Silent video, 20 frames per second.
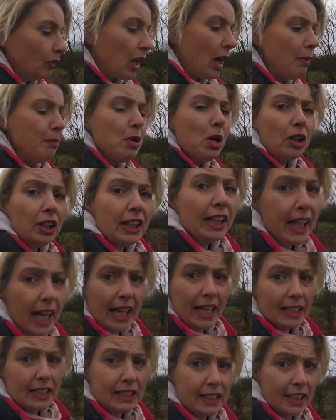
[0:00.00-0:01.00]
I'm not going to
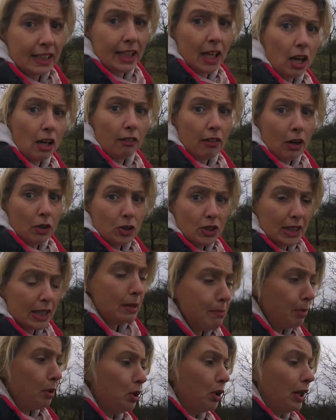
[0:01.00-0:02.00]
get into the
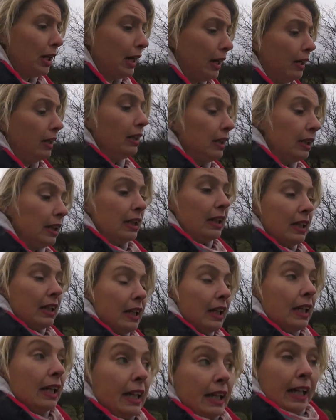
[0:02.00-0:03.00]
ROC bunker.
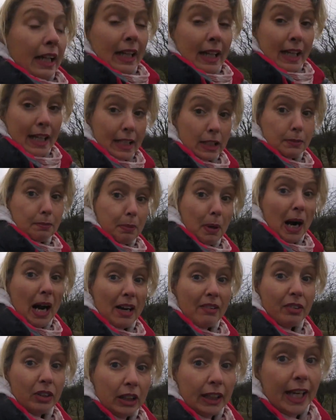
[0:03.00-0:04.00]
It is
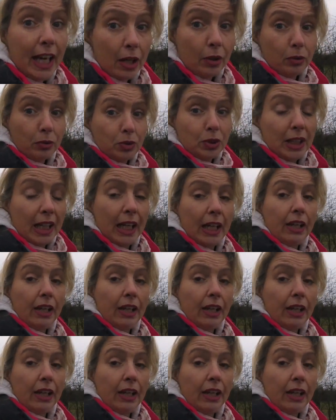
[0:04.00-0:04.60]
privately owned.